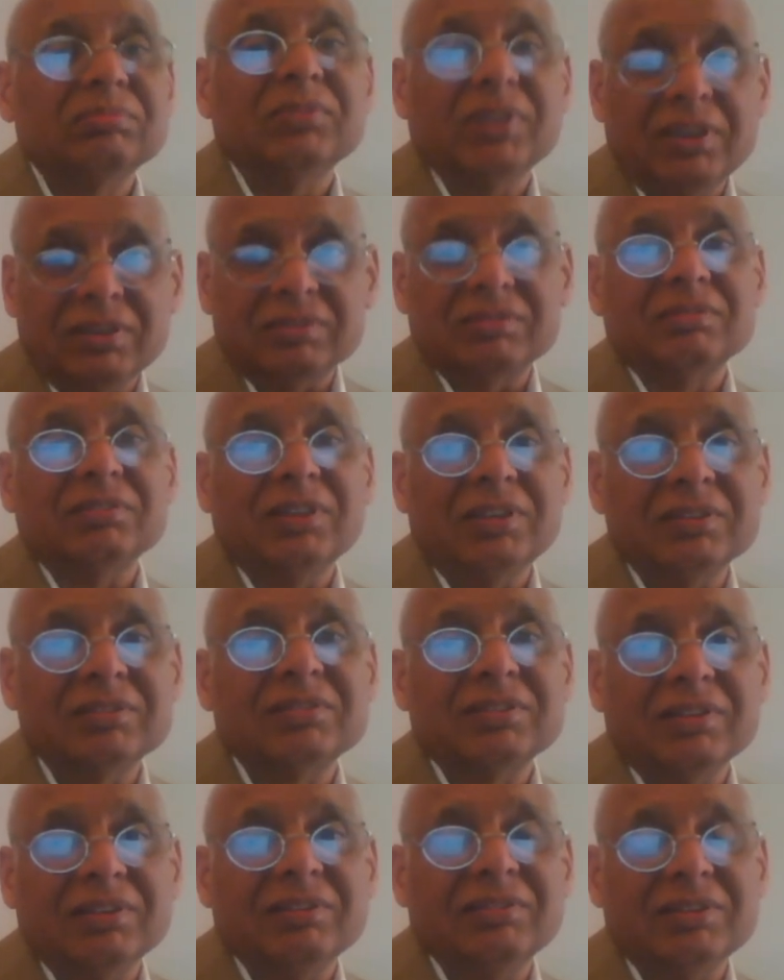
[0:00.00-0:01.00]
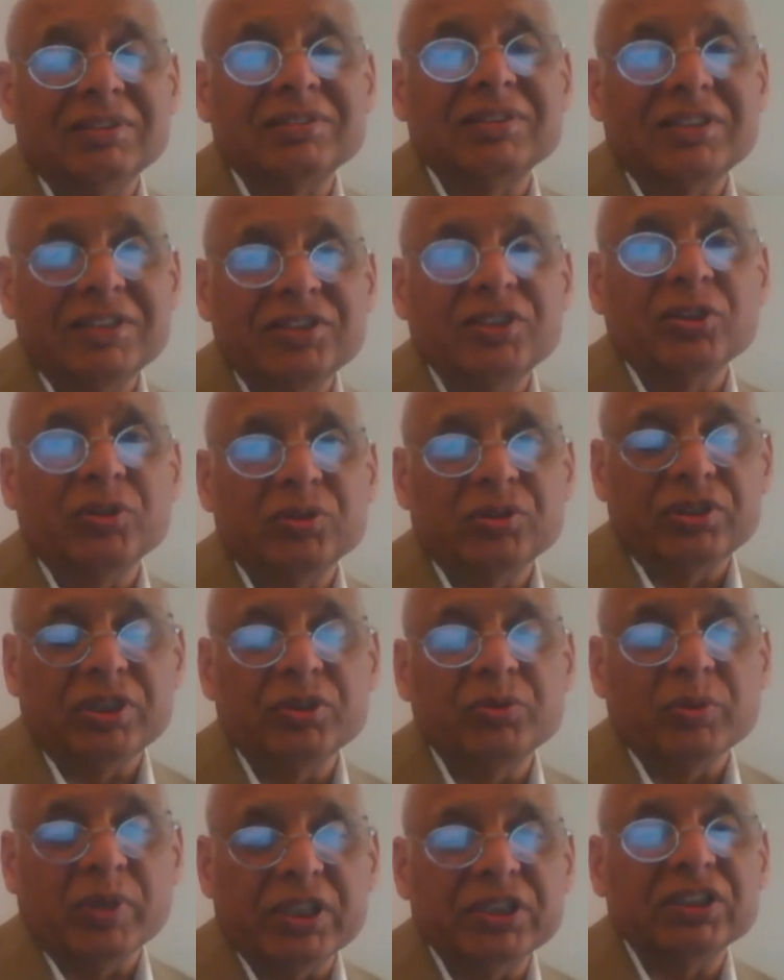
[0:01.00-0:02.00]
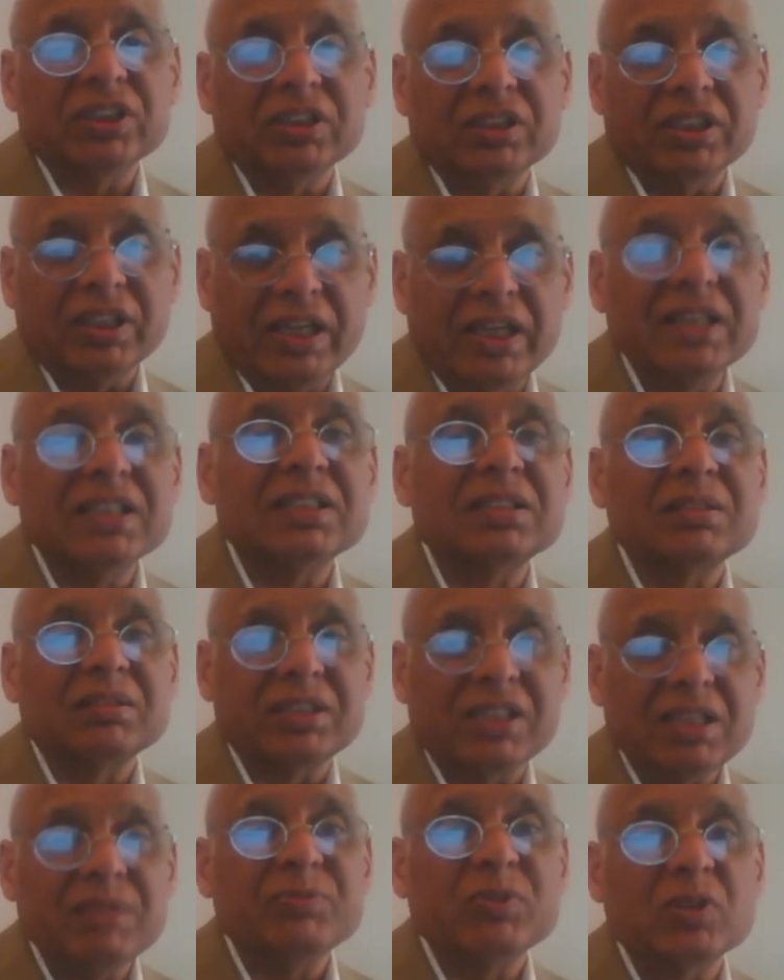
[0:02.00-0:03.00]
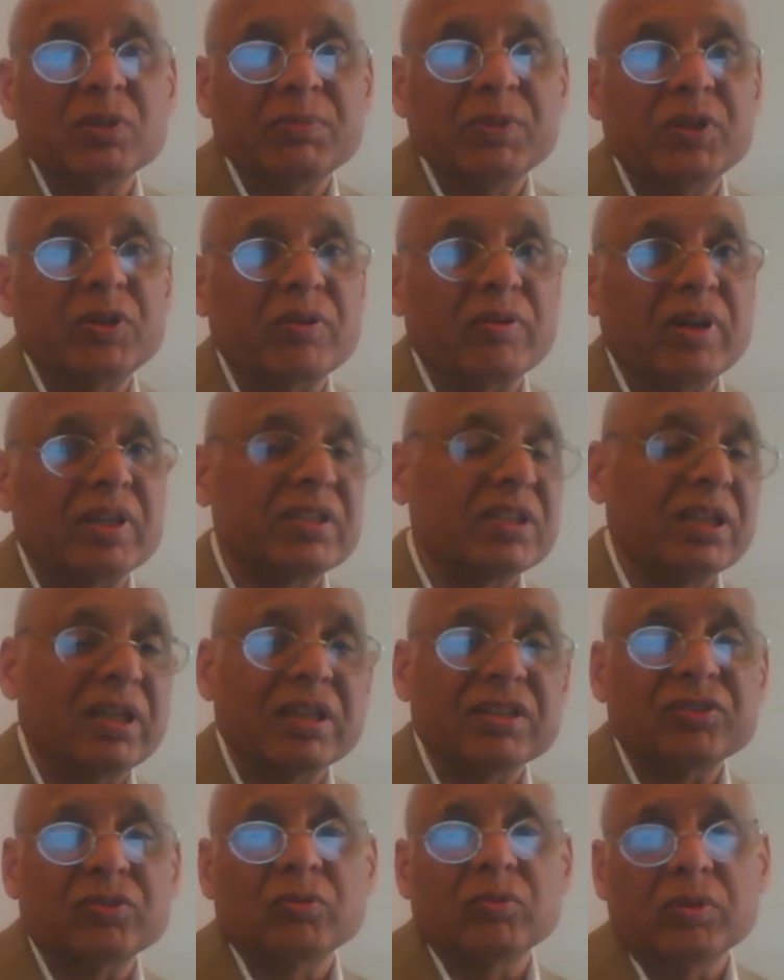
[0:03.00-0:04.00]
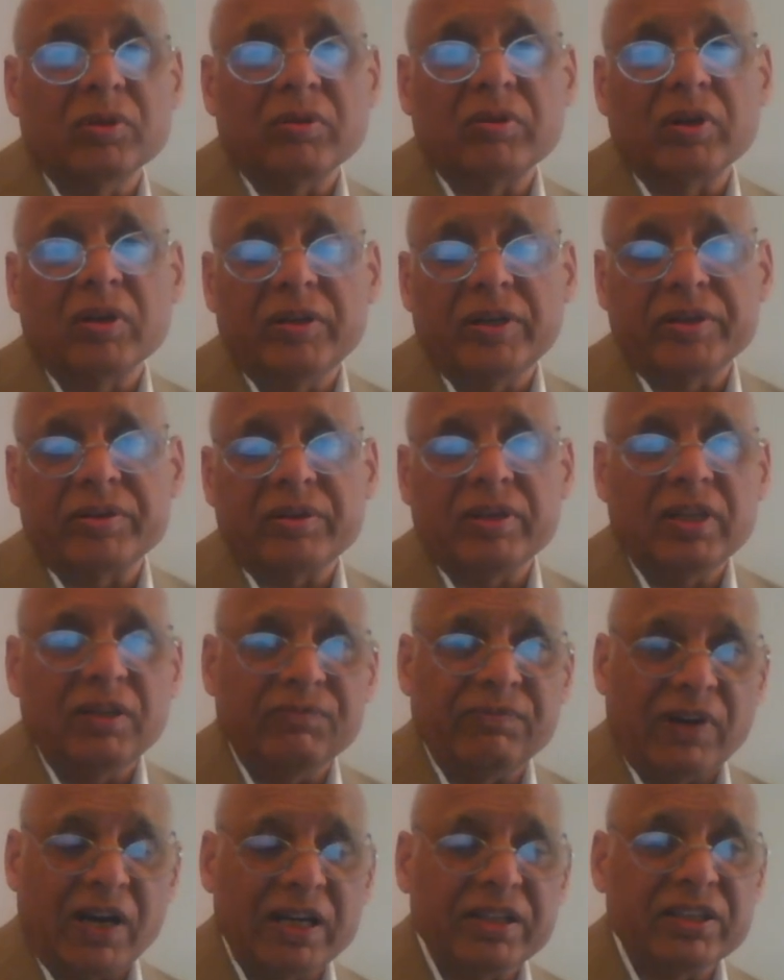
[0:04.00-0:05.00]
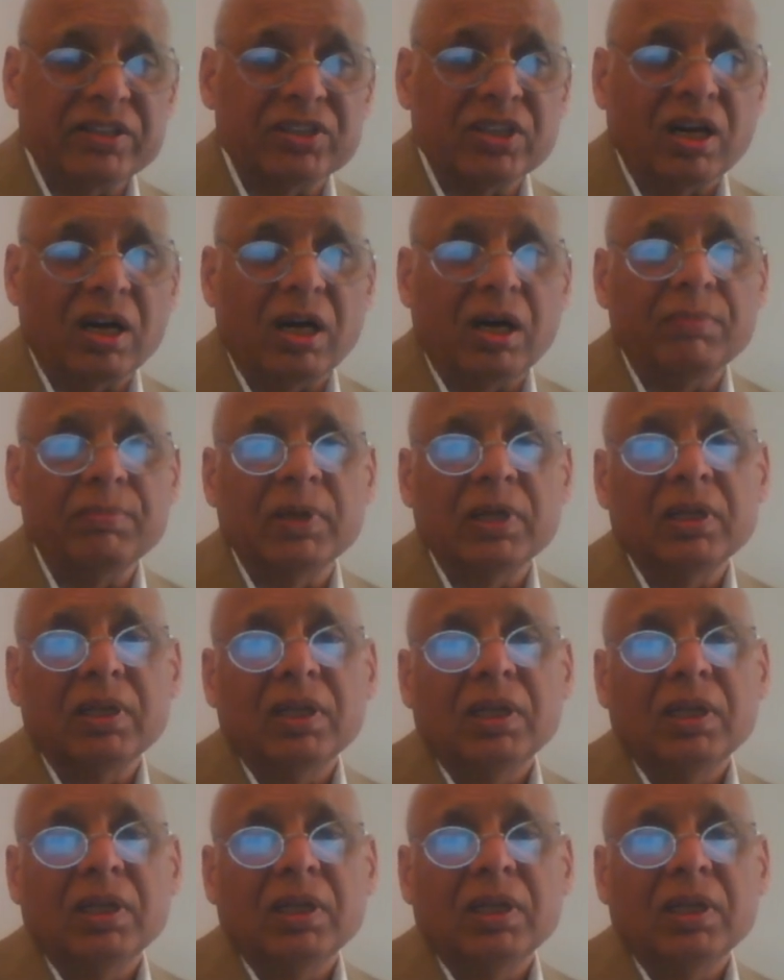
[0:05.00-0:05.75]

his situation seems to be transient. Sooner or later he'll find a job.